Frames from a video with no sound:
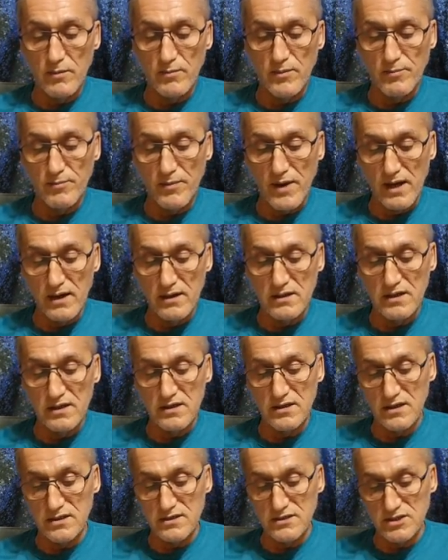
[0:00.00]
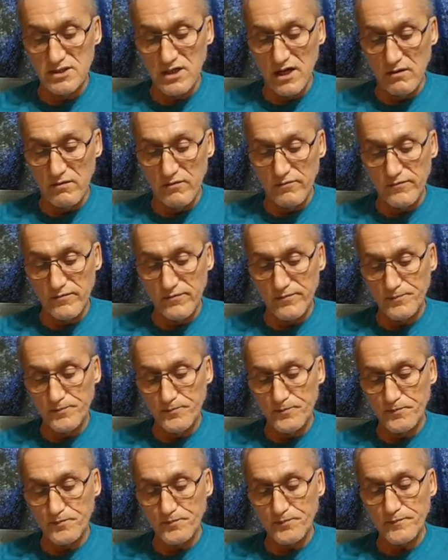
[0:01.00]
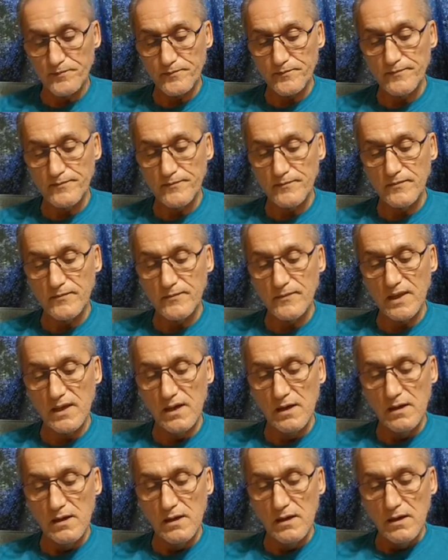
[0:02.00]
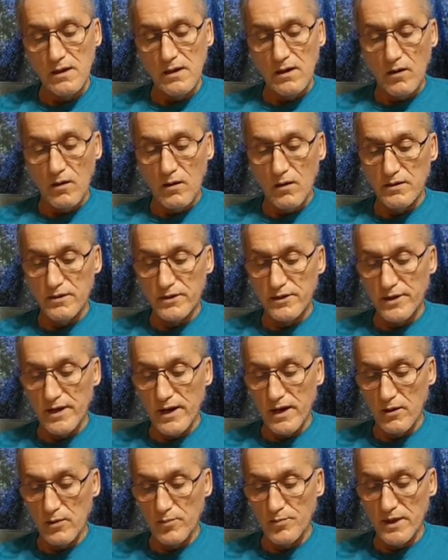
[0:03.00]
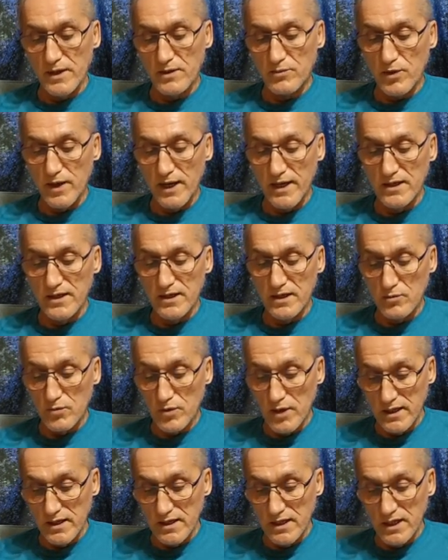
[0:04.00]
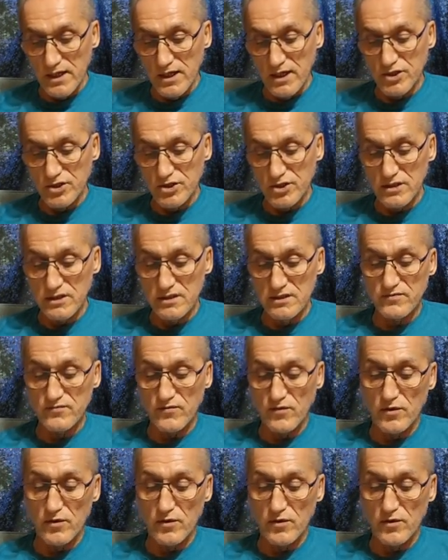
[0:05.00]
This is the reason they never use any of their forces to compel. They don't manipulate.